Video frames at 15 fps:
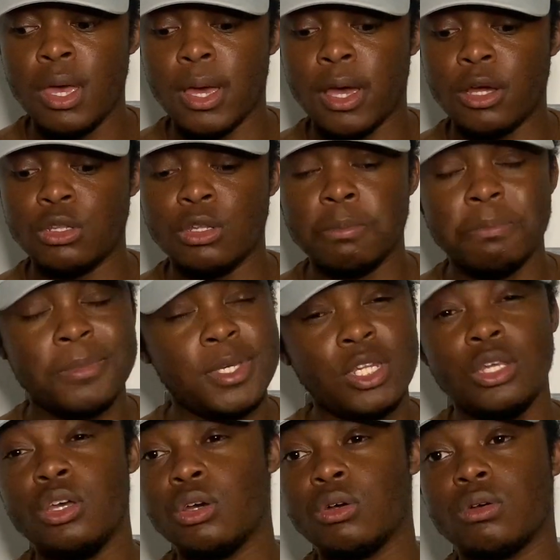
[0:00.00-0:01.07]
And the
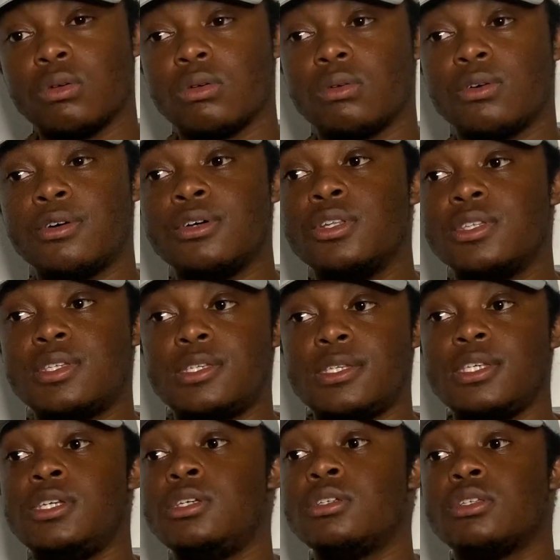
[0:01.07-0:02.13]
minute God
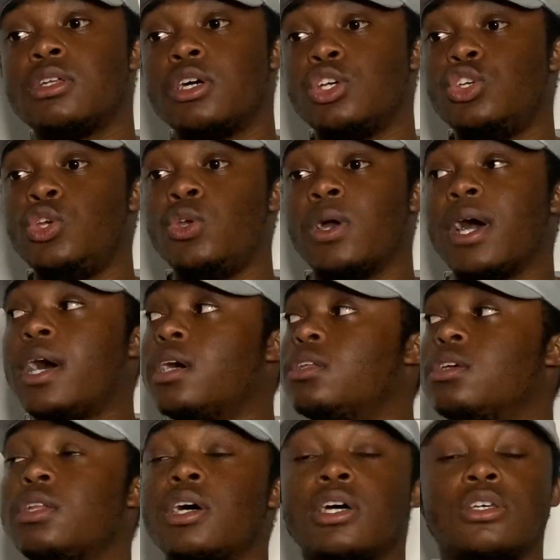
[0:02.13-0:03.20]
sees that you
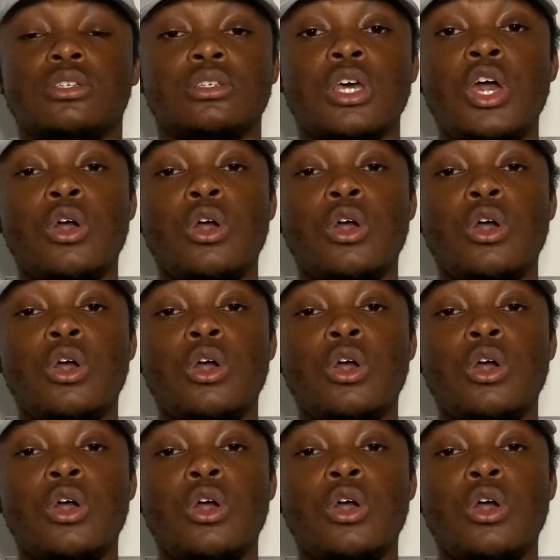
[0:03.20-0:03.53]
idolize